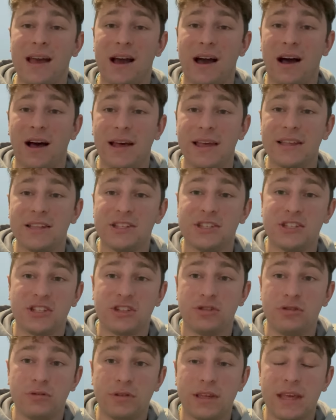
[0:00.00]
uh, is
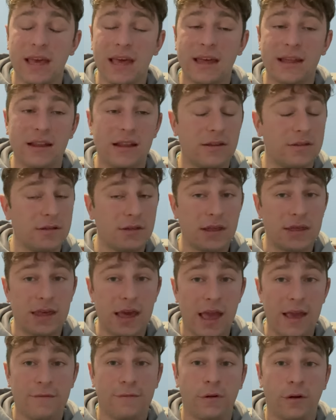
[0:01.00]
to get
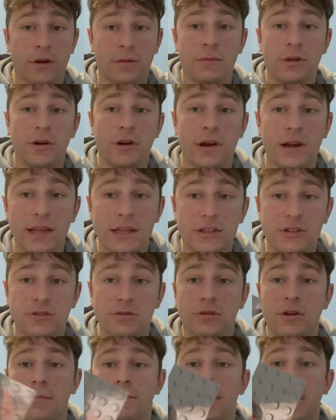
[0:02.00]
the AFOL community to
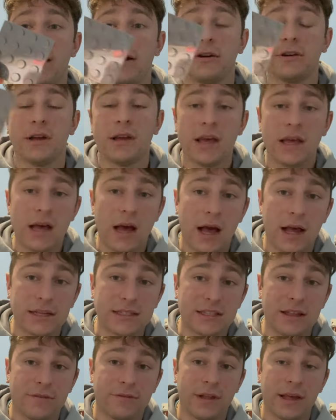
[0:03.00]
compare uh,
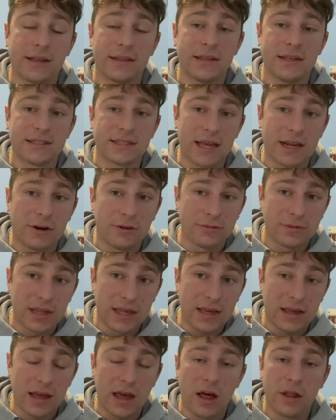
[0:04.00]
stuff like this. I don't
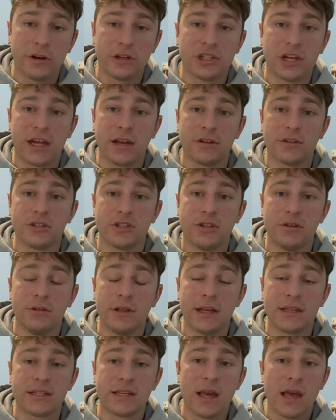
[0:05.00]
think other channels do
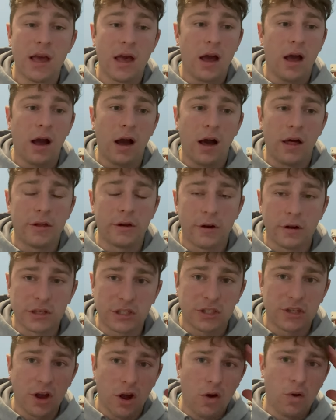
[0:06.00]
this. Uh, they're
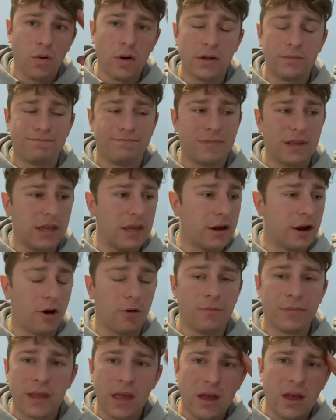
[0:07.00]
so, you
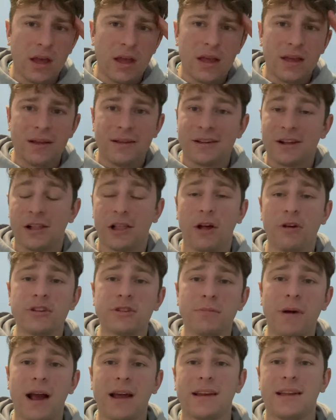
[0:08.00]
know,
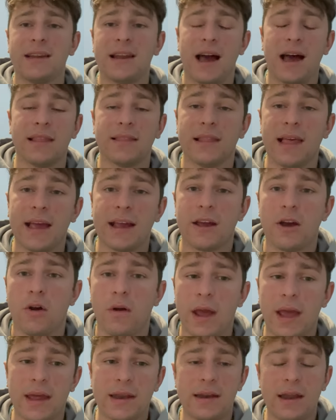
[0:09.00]
close-minded on Lego,
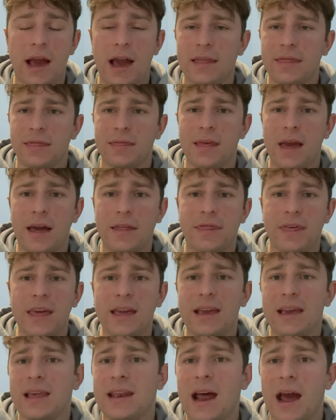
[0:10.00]
and I, I
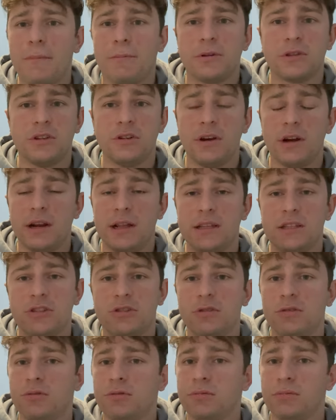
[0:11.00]
think an opportunity
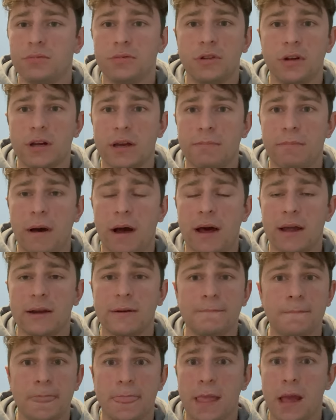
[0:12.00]
to look
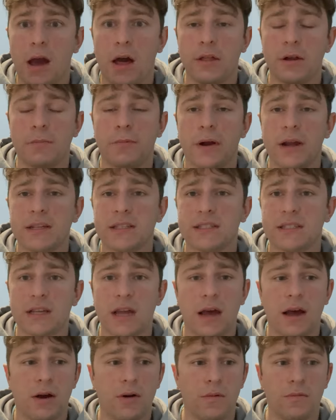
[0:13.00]
upon other bricks,
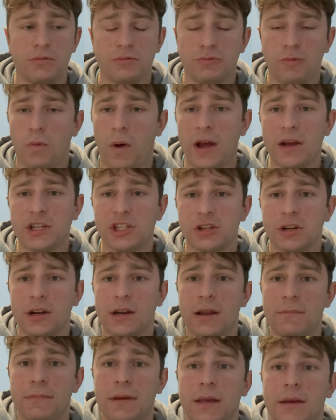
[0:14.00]
uh, why
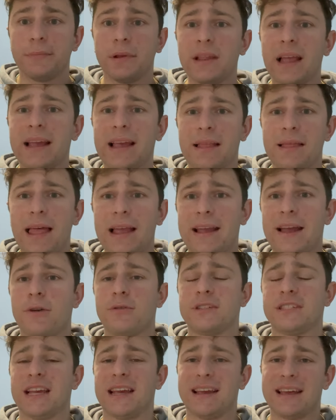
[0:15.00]
shouldn't it be? But like like I
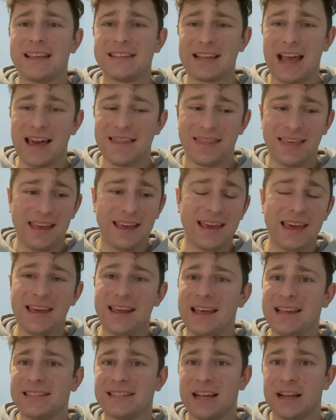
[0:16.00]
was saying, guys, I think it
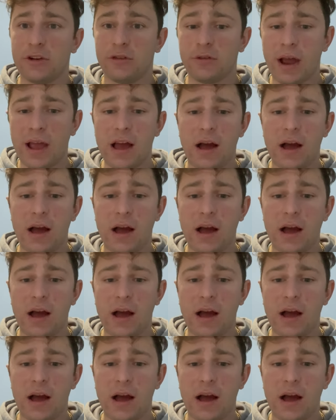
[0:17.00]
is a great